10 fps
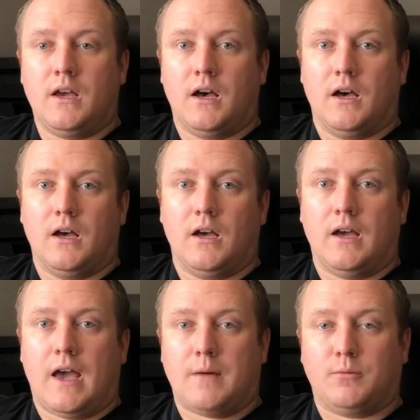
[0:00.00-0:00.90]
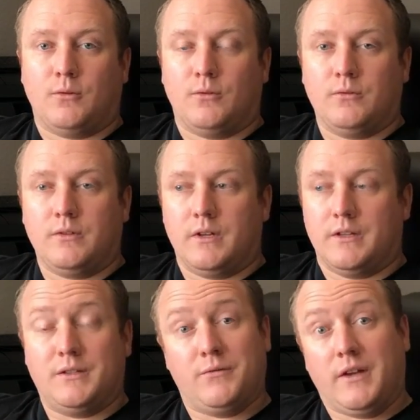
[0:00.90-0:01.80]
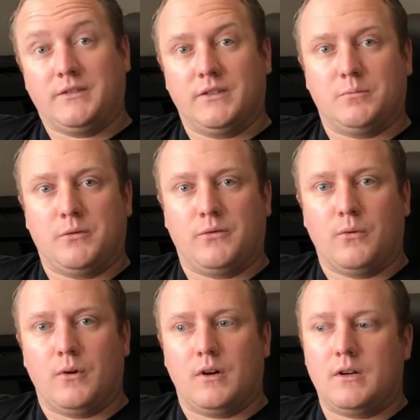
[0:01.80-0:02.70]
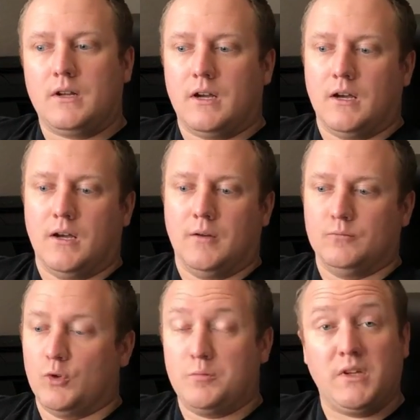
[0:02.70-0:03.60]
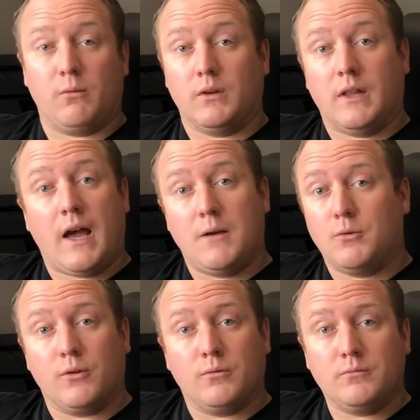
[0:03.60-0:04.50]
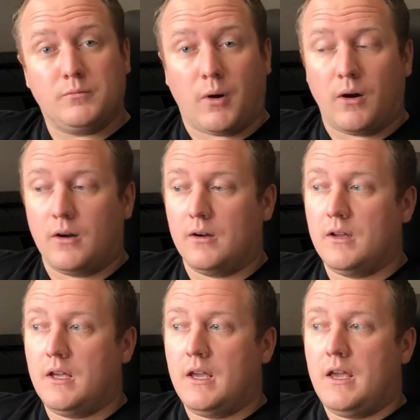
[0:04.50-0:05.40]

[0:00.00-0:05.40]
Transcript: uh, Apple uh, devices before um, would be a reliable part